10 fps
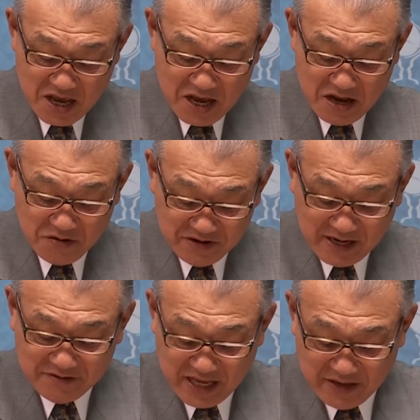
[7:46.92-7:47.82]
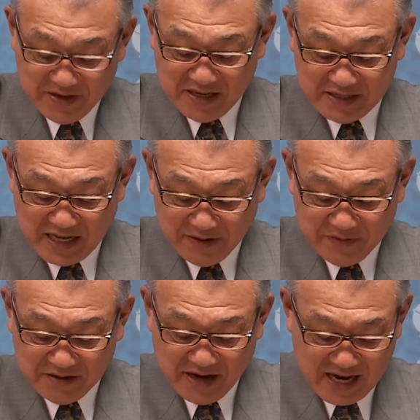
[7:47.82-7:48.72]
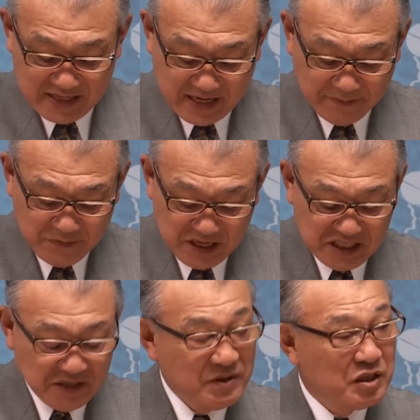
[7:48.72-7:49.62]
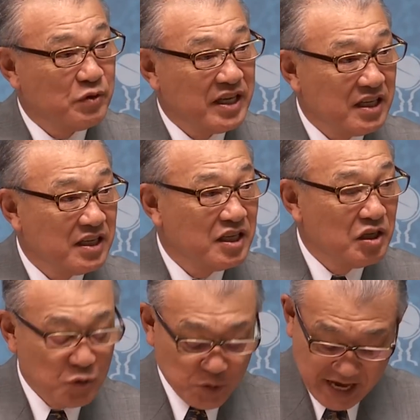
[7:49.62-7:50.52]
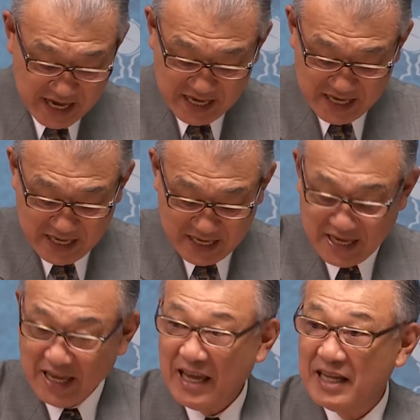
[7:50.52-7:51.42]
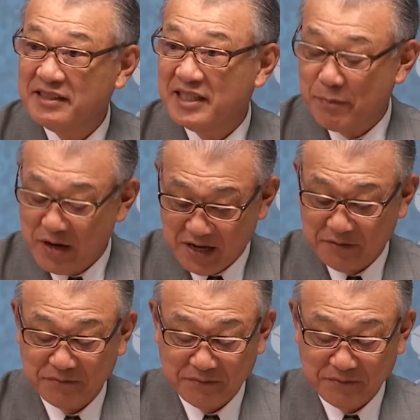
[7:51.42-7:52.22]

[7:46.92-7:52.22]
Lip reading: Royal Navy serving as a bridge between UK and Japan.